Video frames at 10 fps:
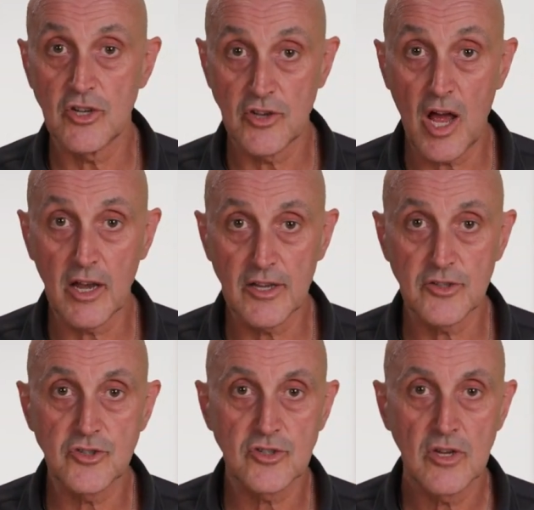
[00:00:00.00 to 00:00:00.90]
your
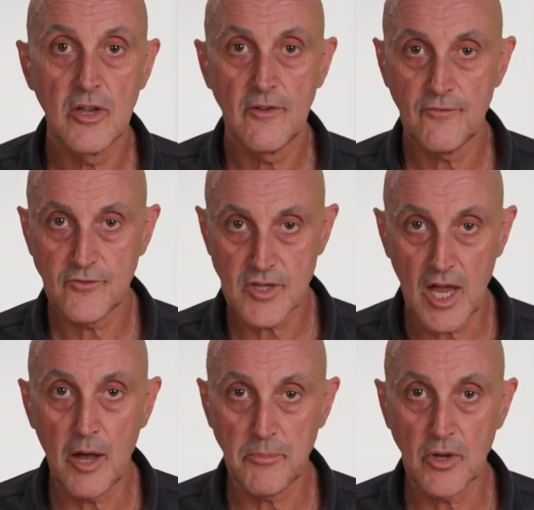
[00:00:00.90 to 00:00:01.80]
knowledge to
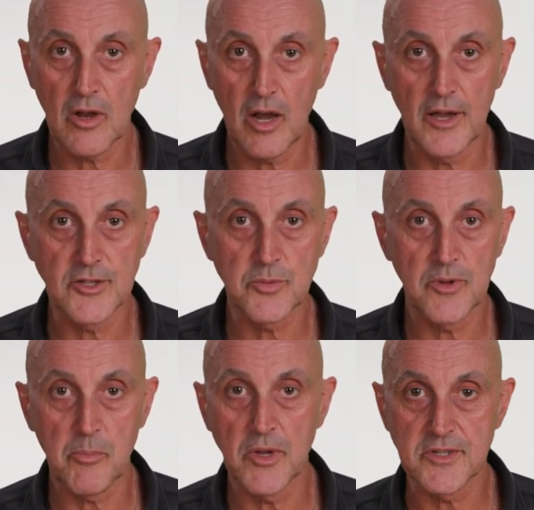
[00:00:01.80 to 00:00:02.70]
help your clients
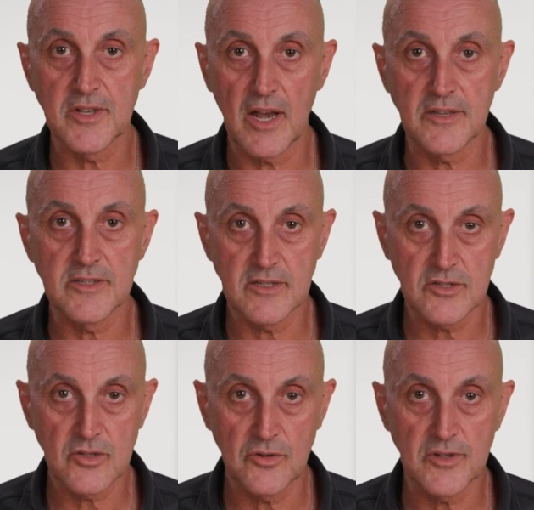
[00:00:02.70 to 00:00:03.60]
with personality
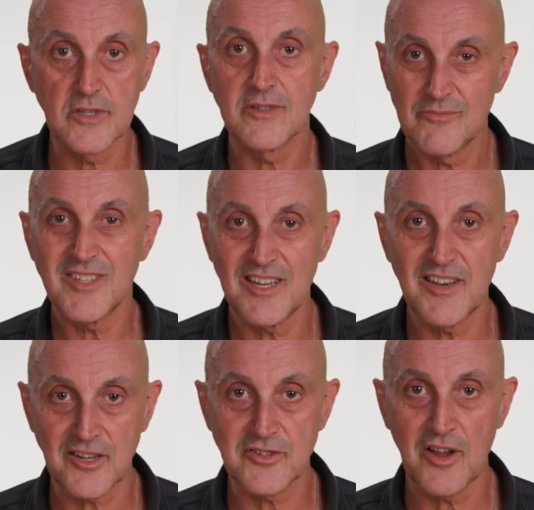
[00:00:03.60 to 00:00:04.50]
disorders. See you
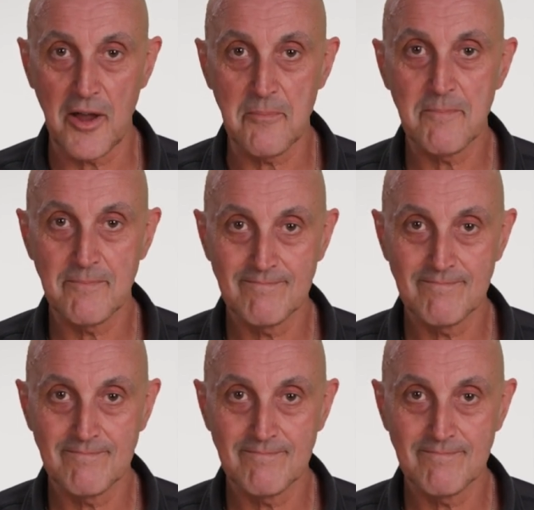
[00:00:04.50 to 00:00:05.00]
next time.